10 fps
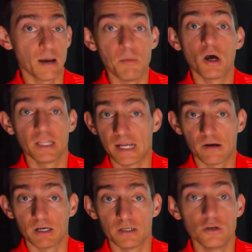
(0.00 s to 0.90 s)
a mile an
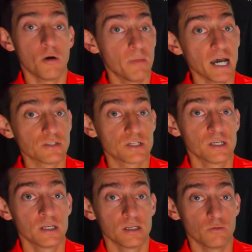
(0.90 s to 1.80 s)
hour, not much.
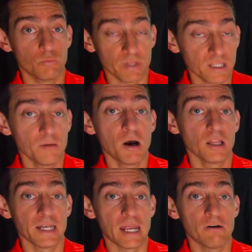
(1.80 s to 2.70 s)
Within a
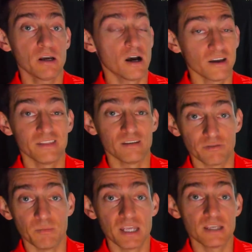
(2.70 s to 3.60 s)
mile an hour, I think
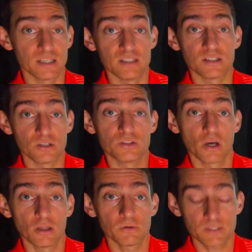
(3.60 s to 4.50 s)
for me is a good
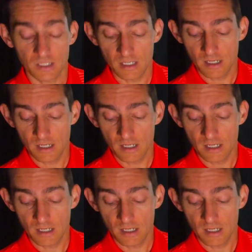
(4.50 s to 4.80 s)
tolerance.